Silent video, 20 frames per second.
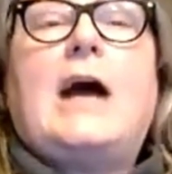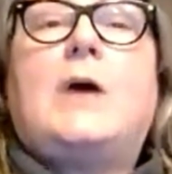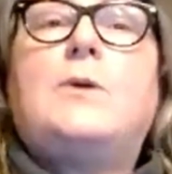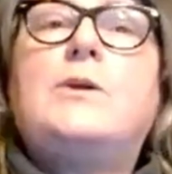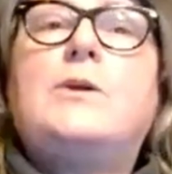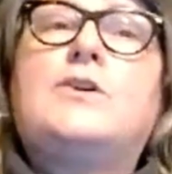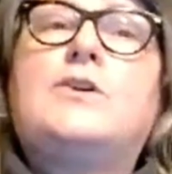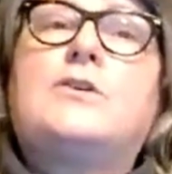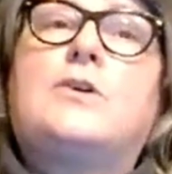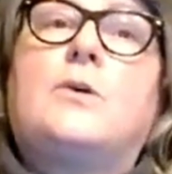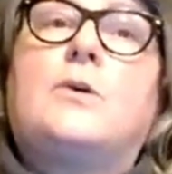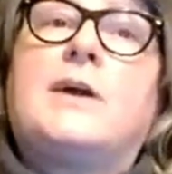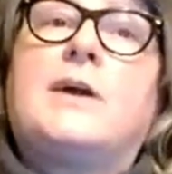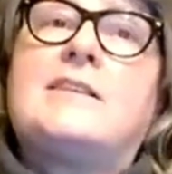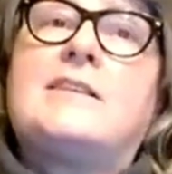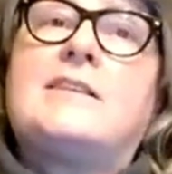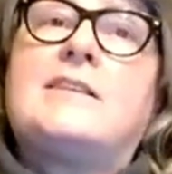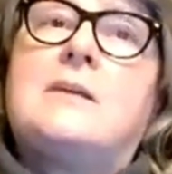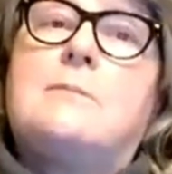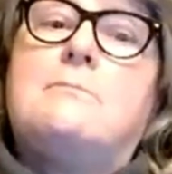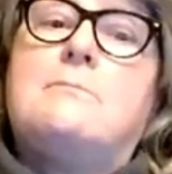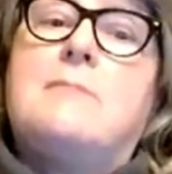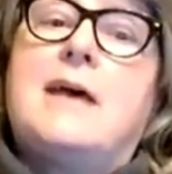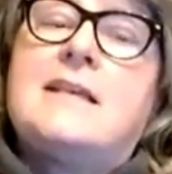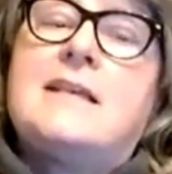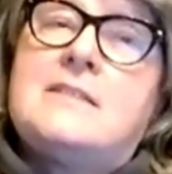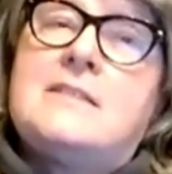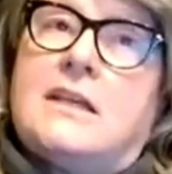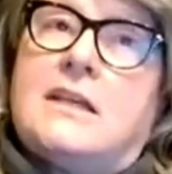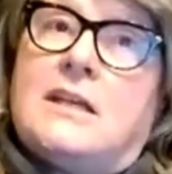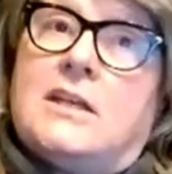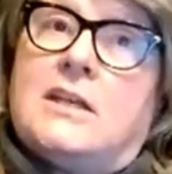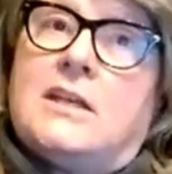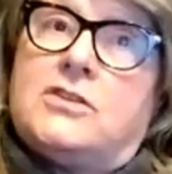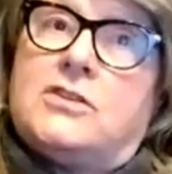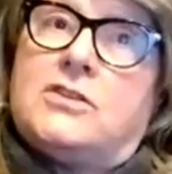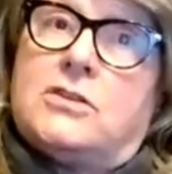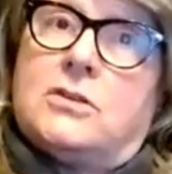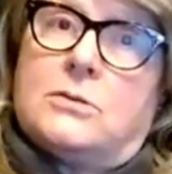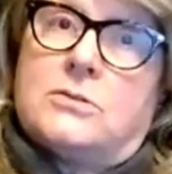how you're going to
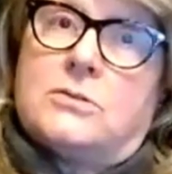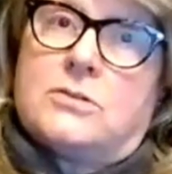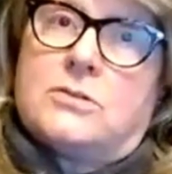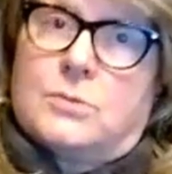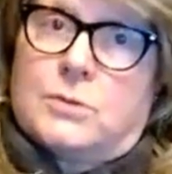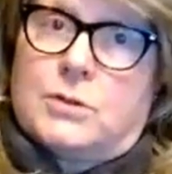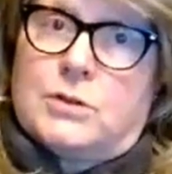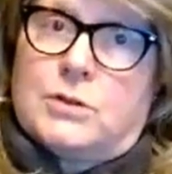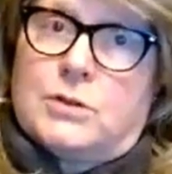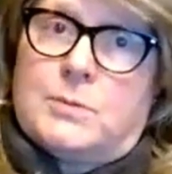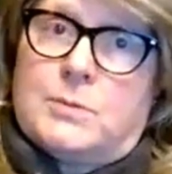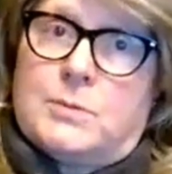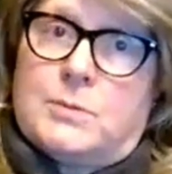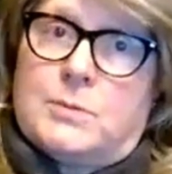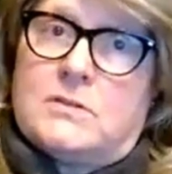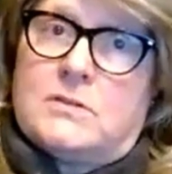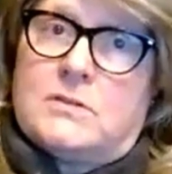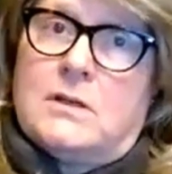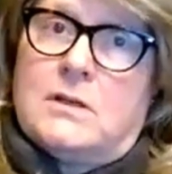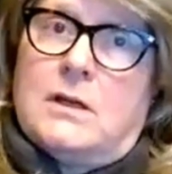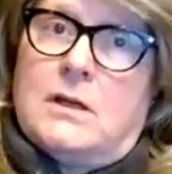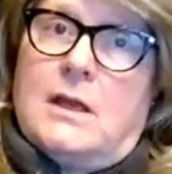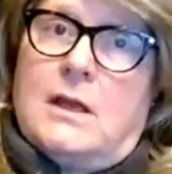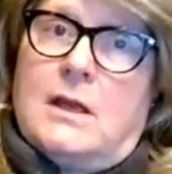message those groups